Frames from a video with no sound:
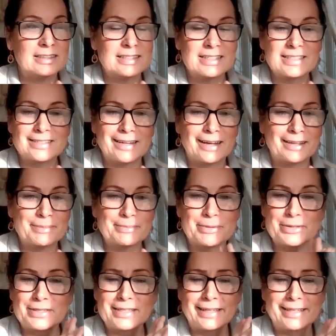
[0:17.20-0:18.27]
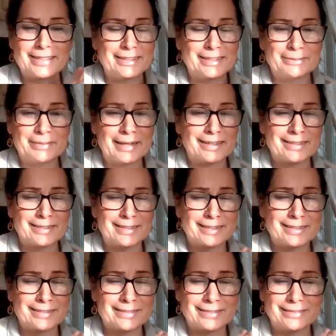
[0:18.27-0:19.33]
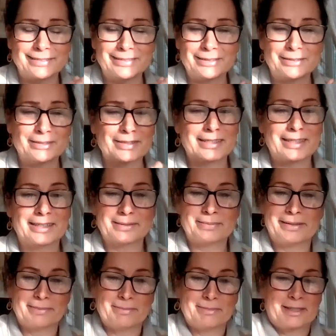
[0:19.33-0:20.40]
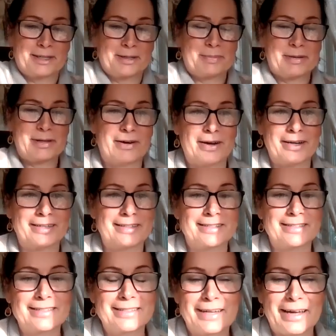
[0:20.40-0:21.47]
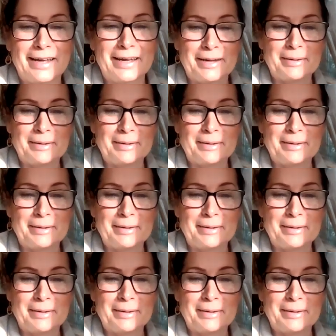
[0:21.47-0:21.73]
this is not the most ideal way to teach clinical assessment. I'm just going to be honest.